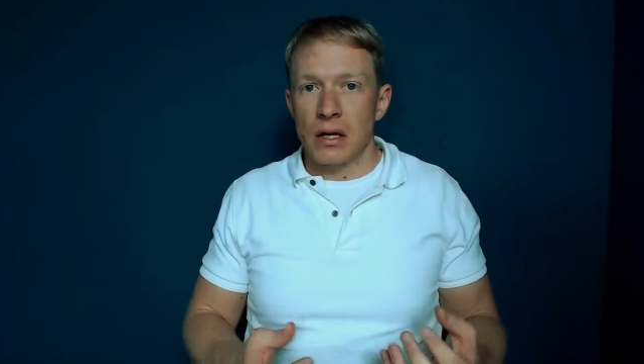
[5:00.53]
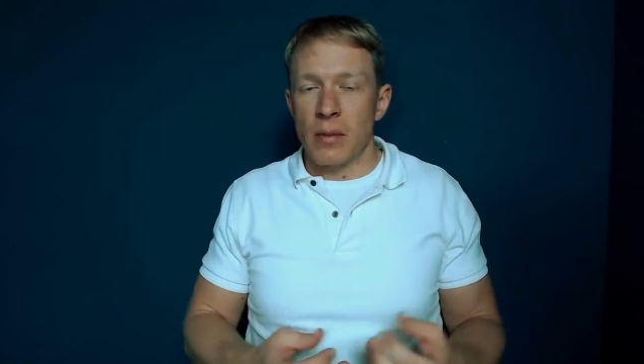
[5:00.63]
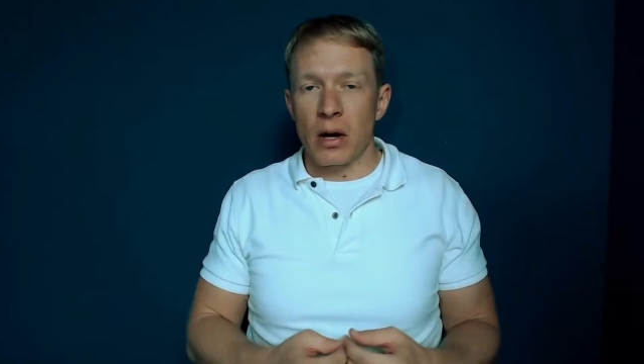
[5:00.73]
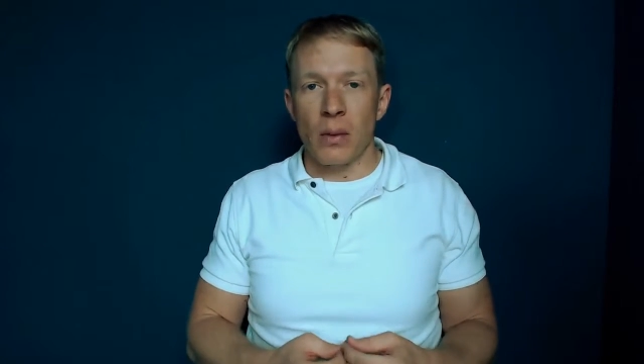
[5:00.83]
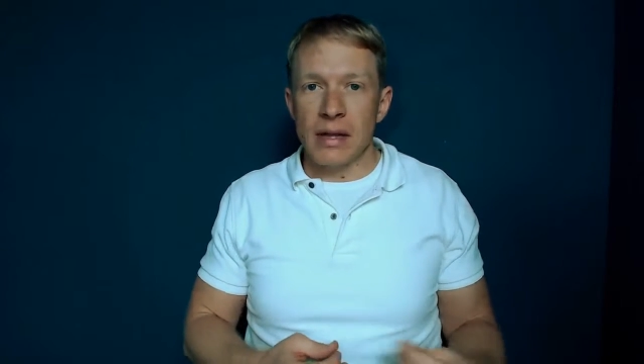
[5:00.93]

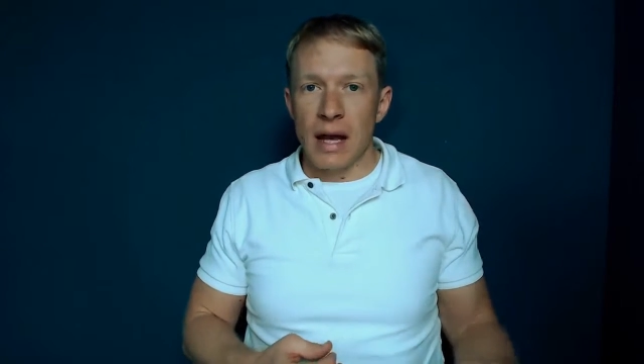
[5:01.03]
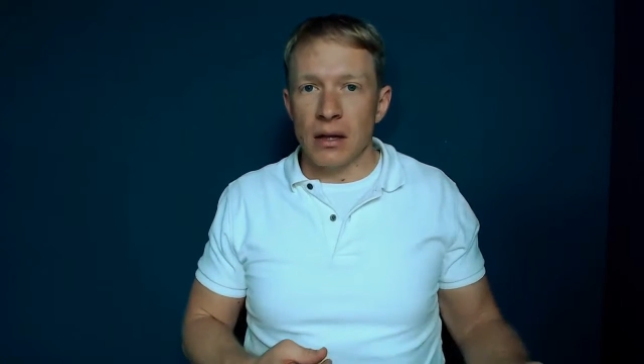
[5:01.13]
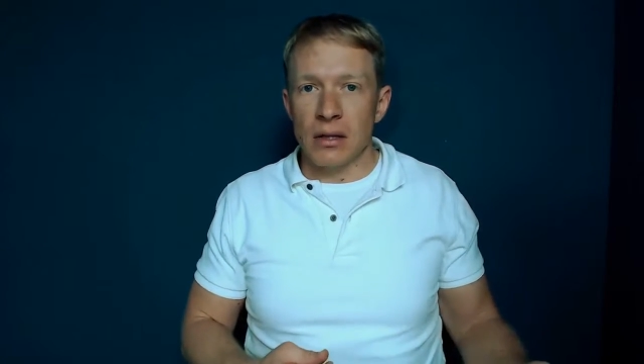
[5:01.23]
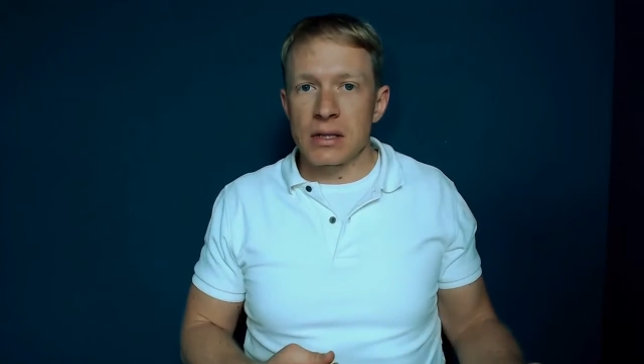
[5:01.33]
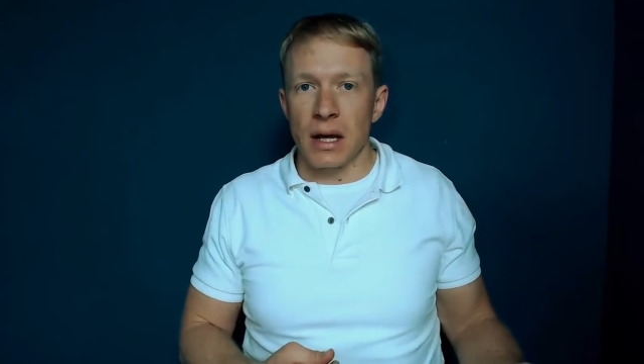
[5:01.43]
no matter what
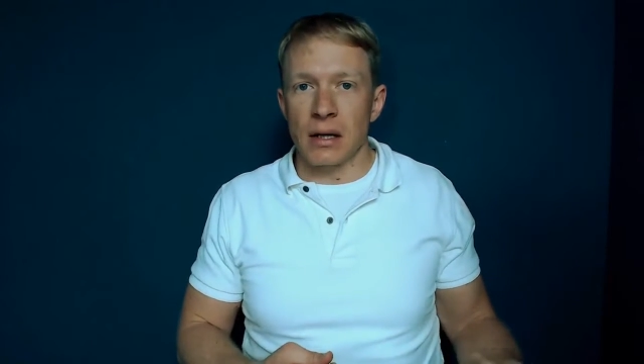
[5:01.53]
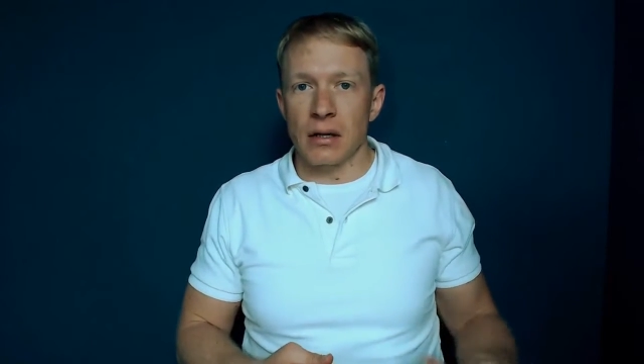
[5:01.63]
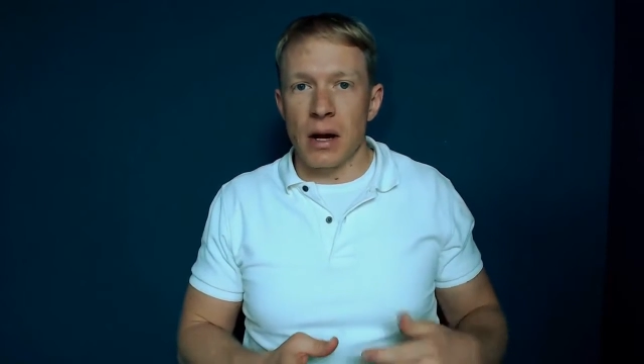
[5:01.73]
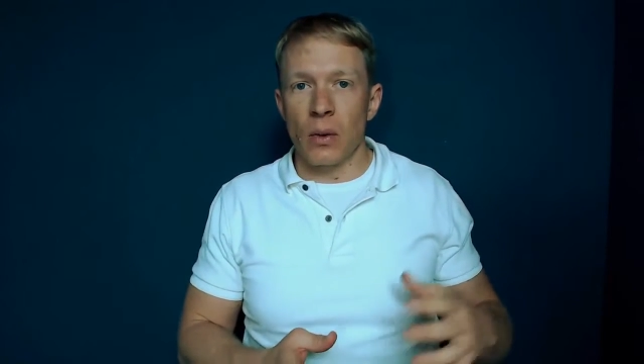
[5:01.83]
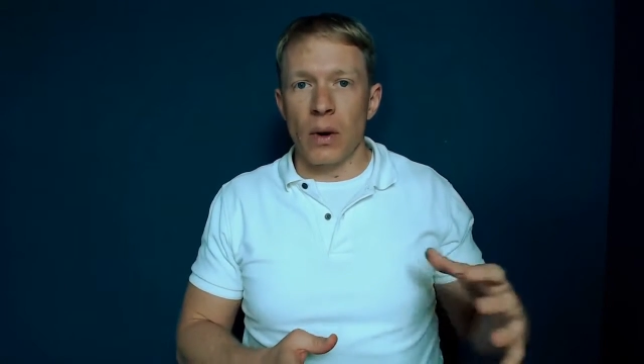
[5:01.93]
that looks like,
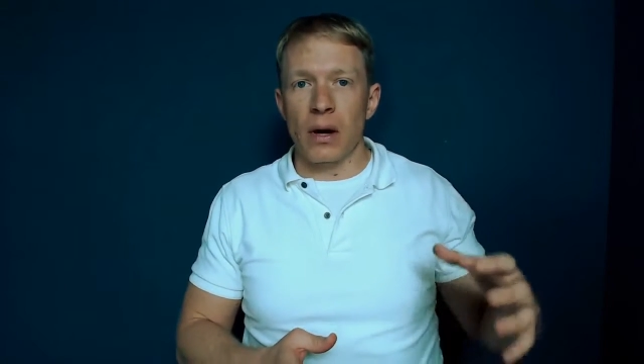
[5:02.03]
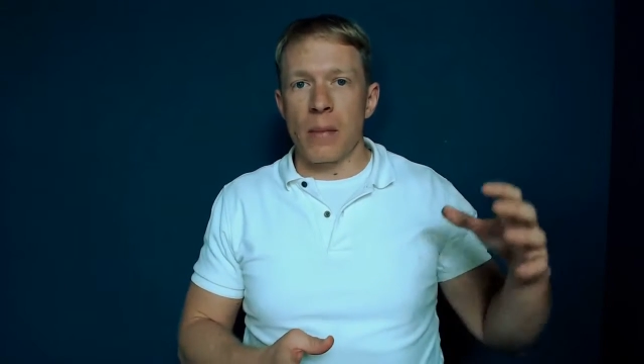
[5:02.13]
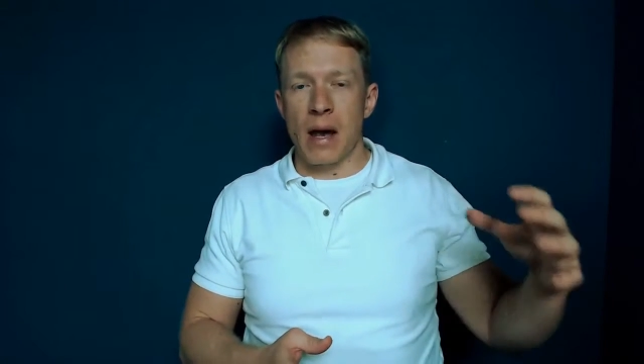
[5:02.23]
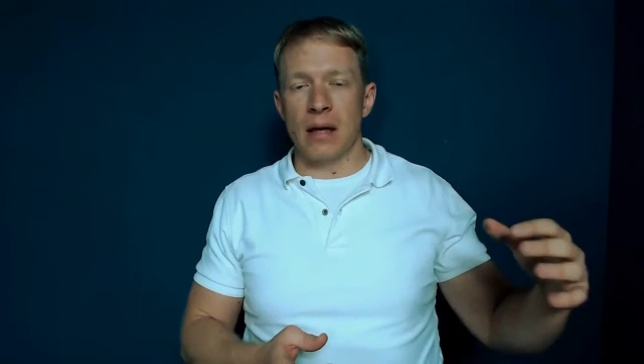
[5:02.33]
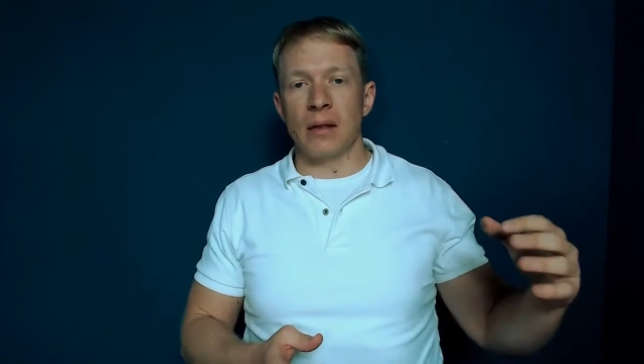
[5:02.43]
no matter what
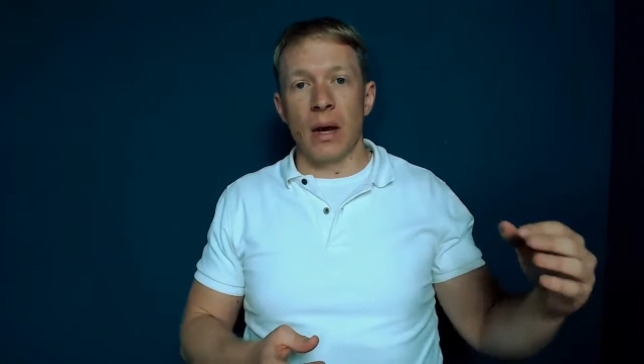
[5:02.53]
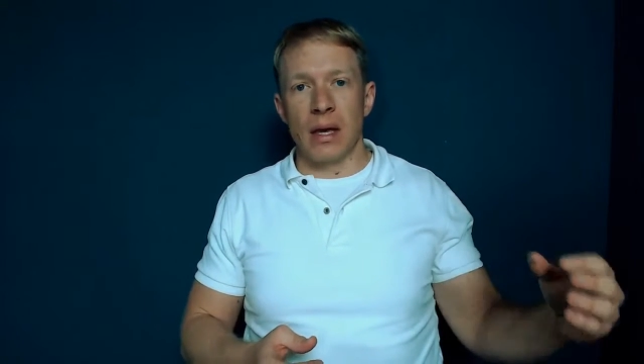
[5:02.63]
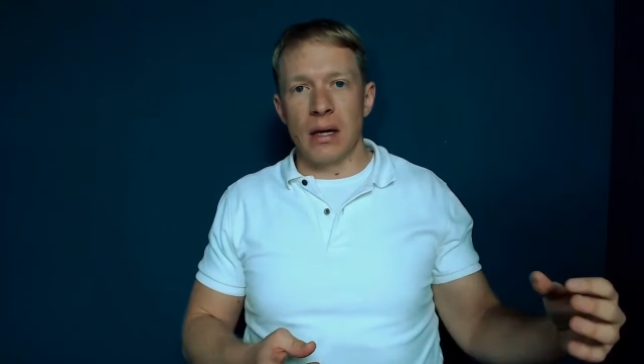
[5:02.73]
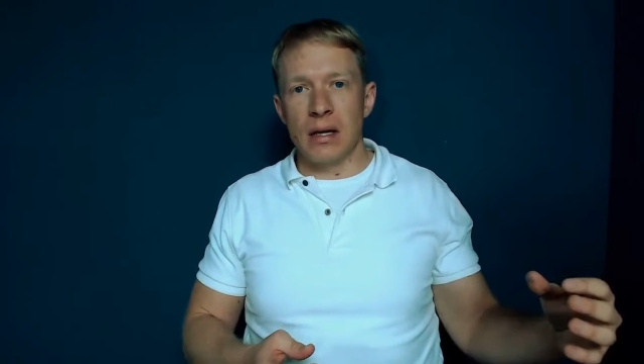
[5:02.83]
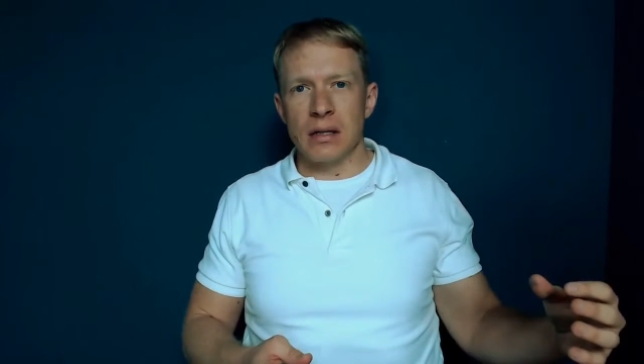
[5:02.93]
our
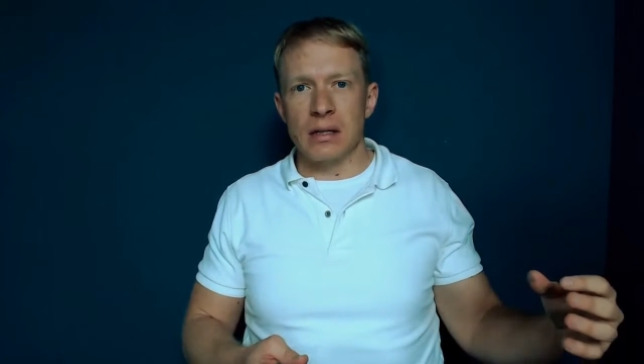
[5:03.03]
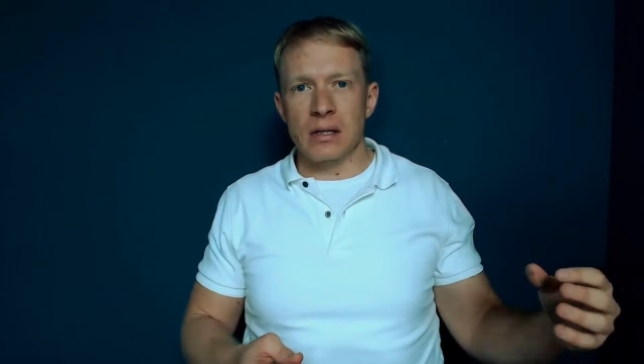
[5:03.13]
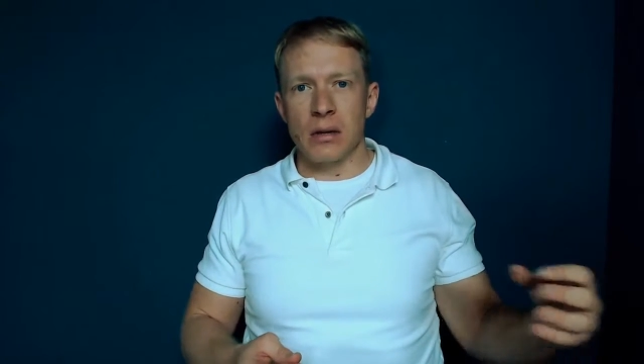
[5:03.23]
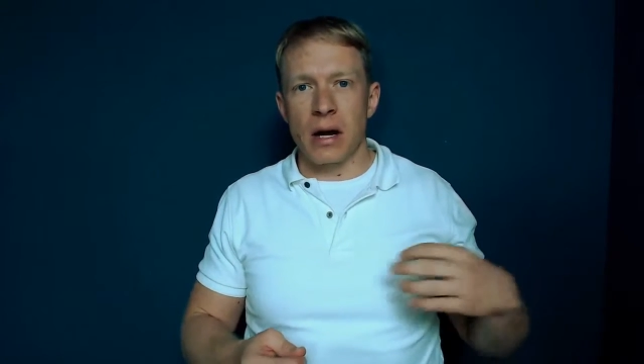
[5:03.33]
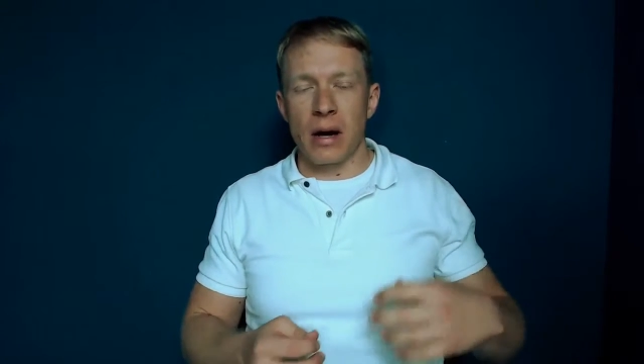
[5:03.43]
pathway
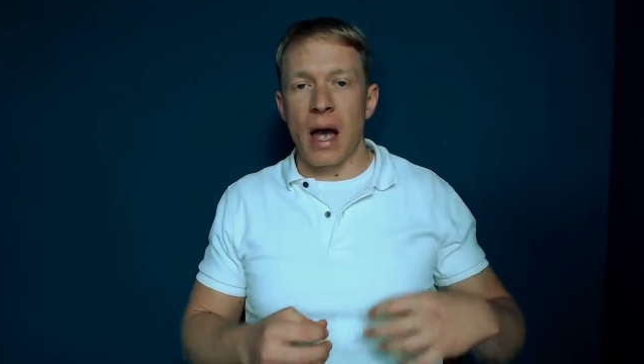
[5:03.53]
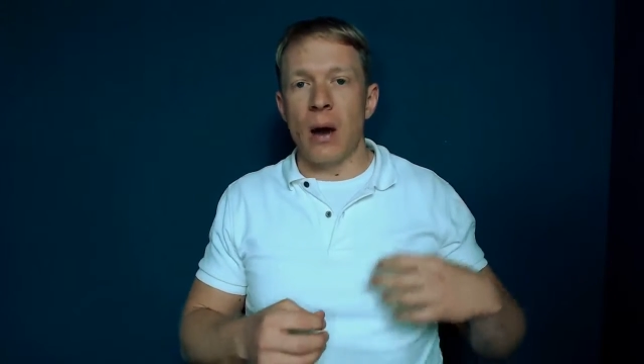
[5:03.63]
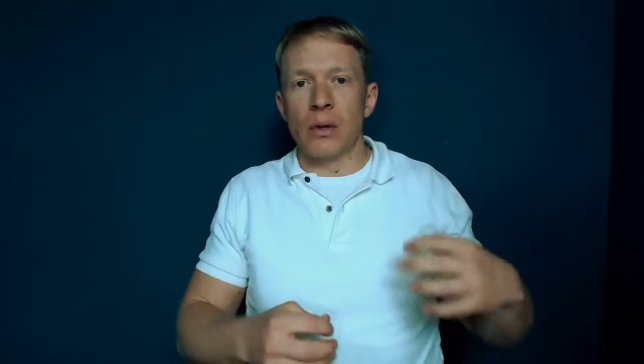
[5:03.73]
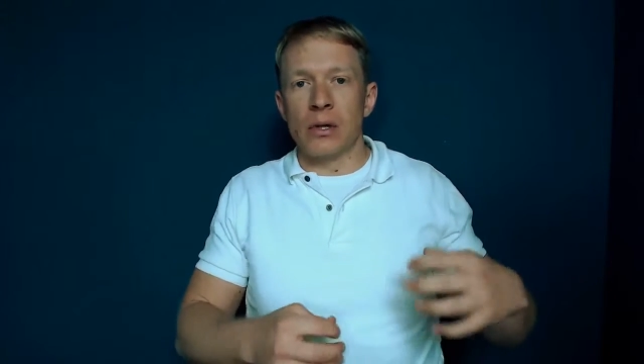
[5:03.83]
is, no matter how we're